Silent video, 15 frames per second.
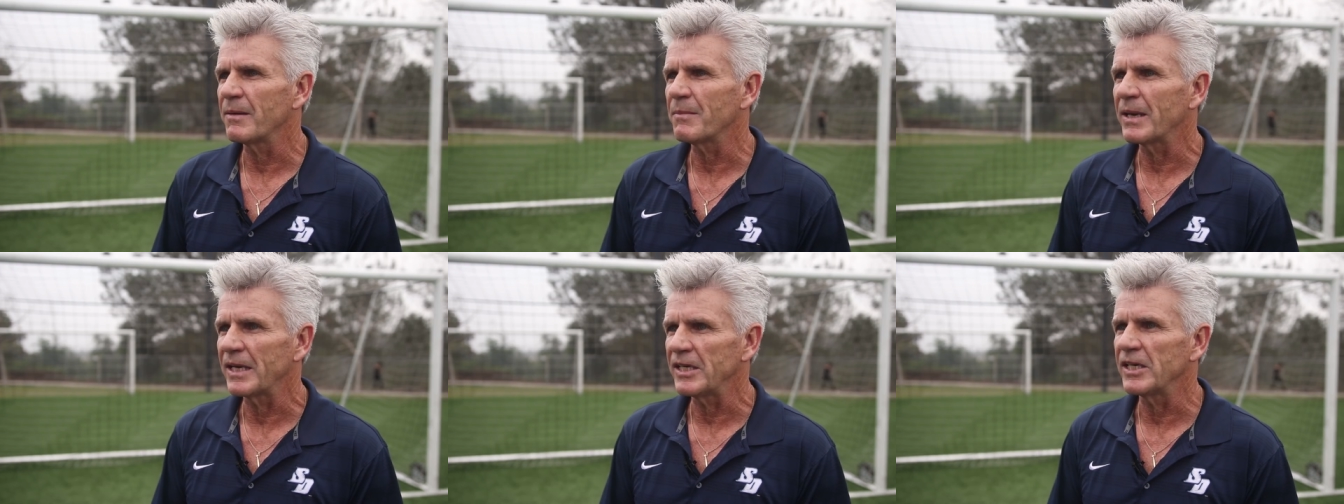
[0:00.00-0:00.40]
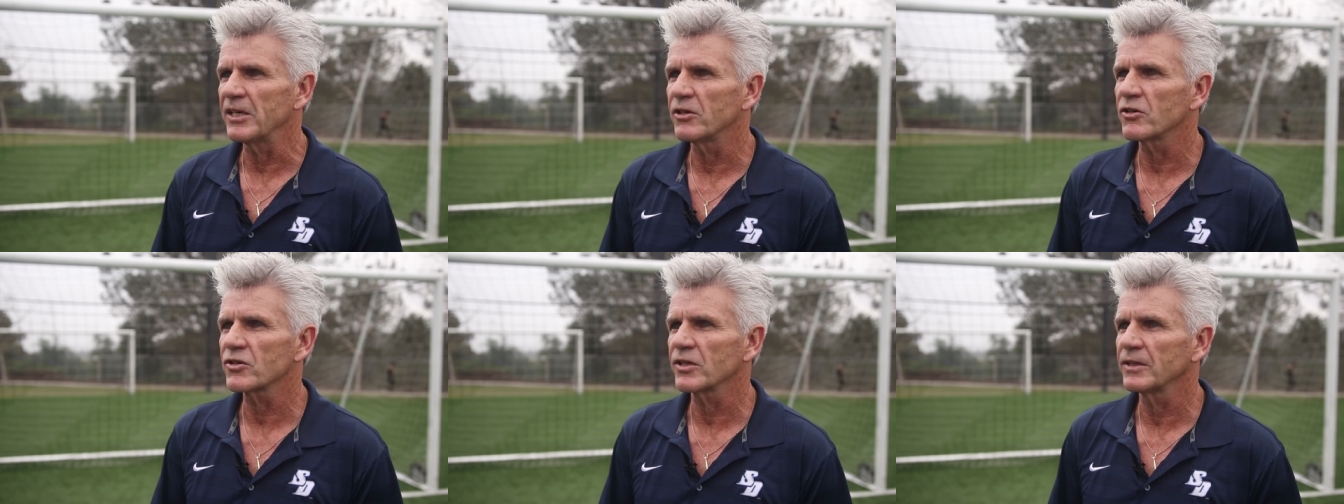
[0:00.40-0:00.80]
many
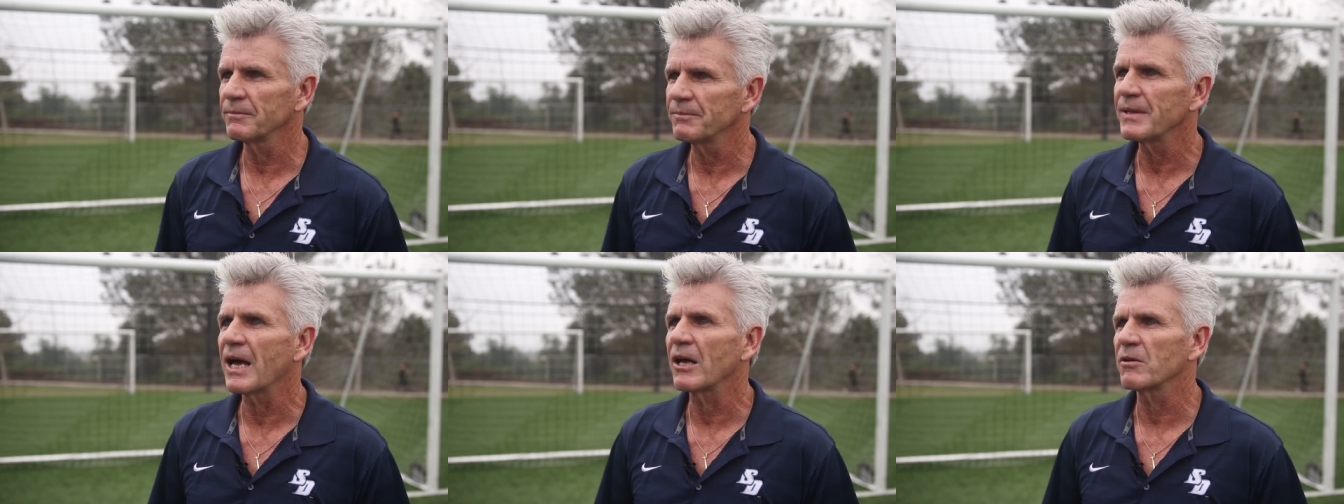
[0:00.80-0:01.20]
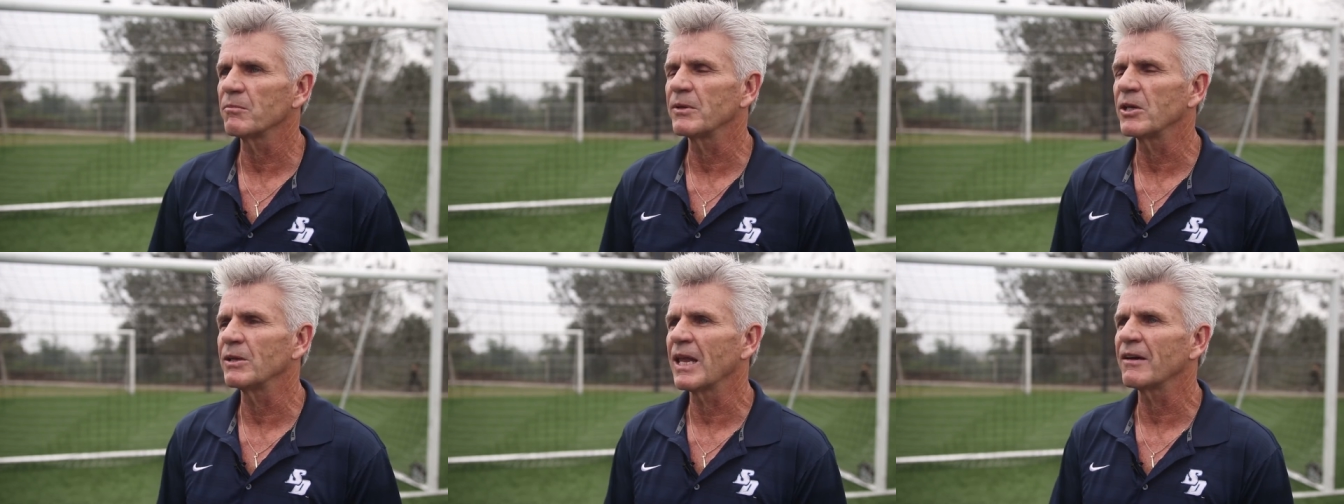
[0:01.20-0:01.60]
years, and now it'll
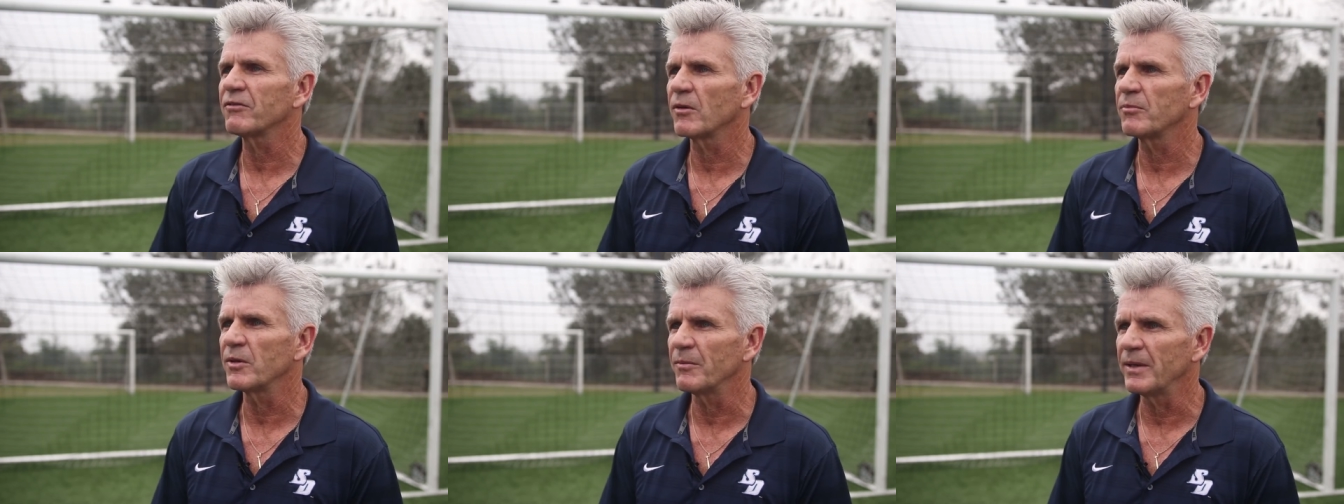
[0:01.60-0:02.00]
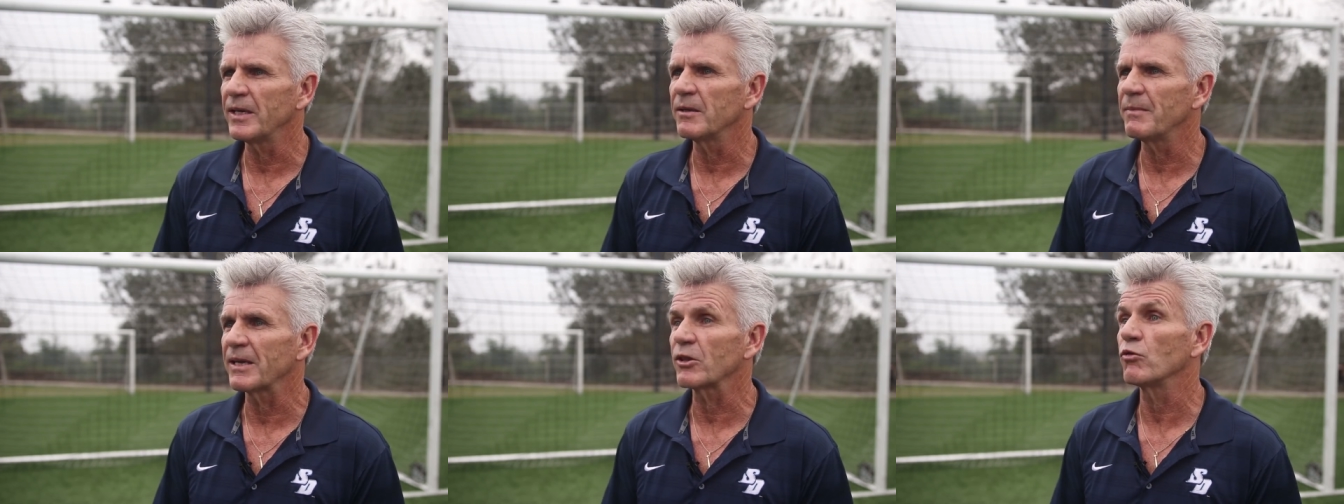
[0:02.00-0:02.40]
be left up to me
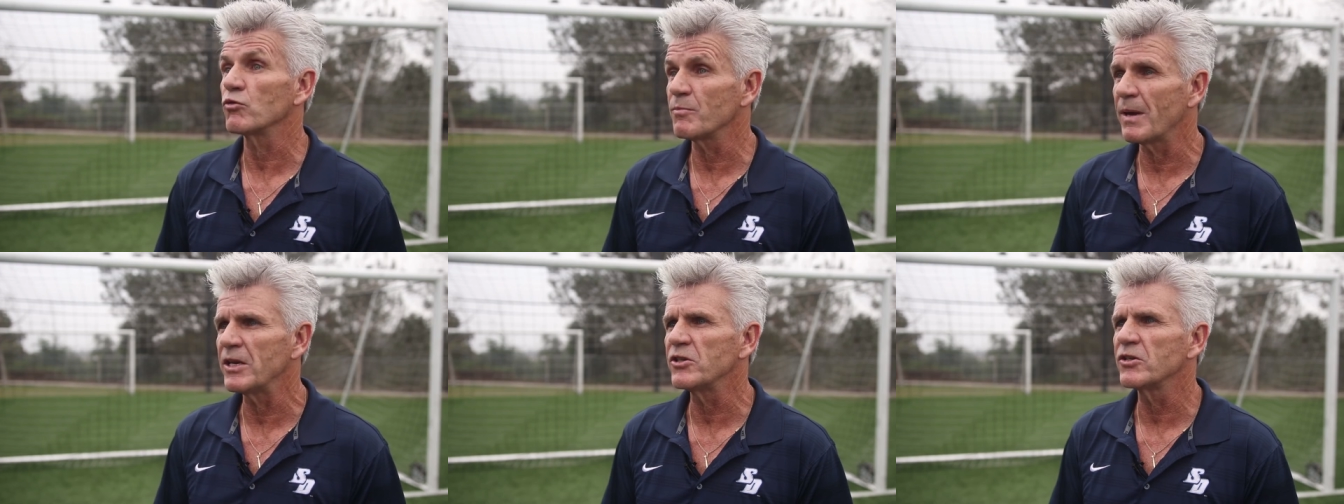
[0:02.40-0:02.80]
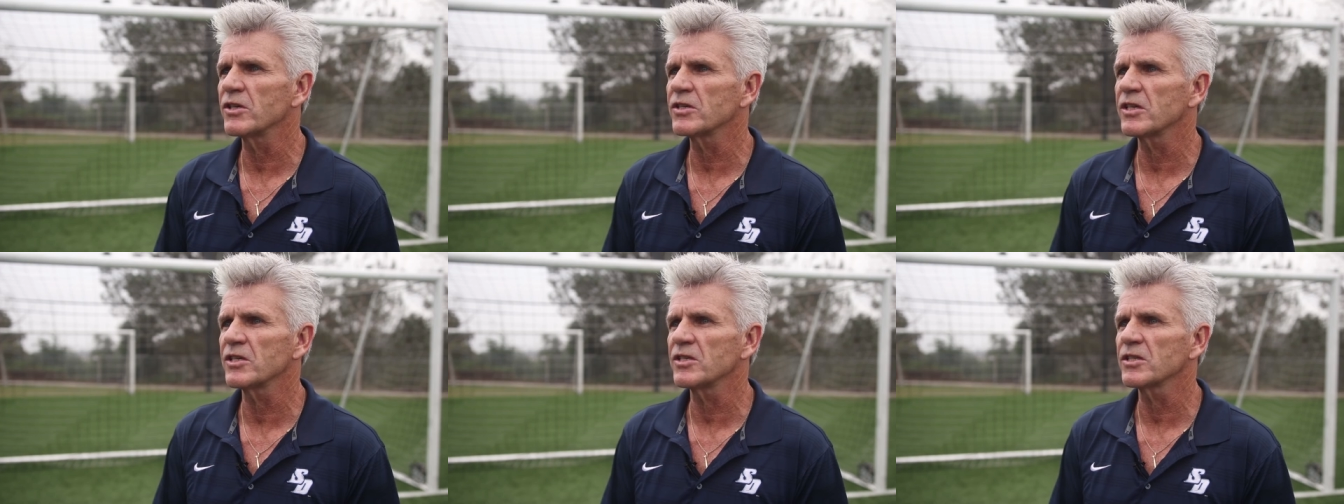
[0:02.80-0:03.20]
to make those major
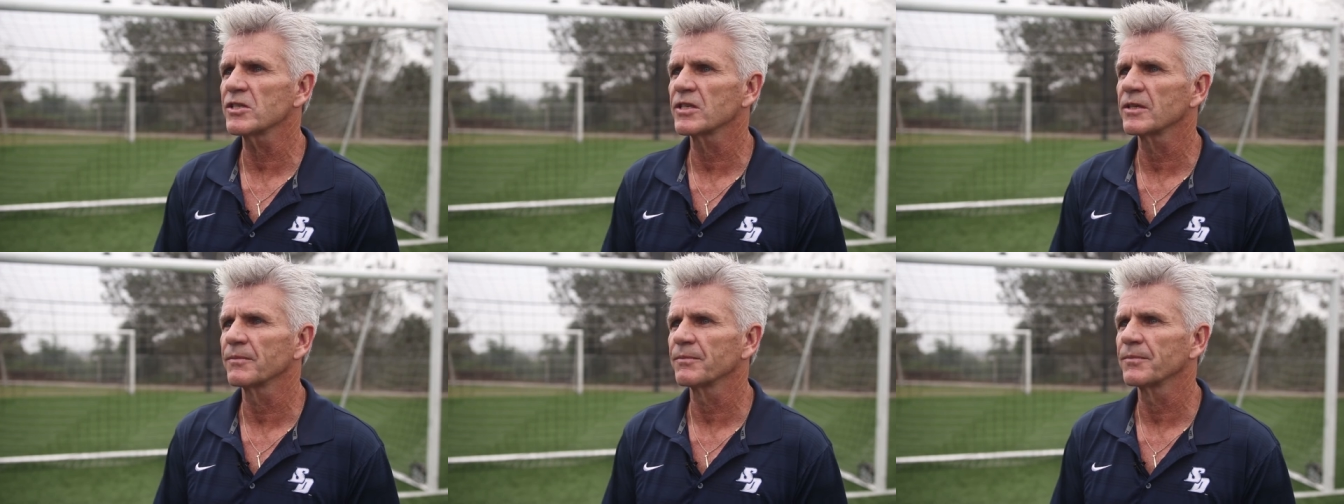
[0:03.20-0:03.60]
decisions.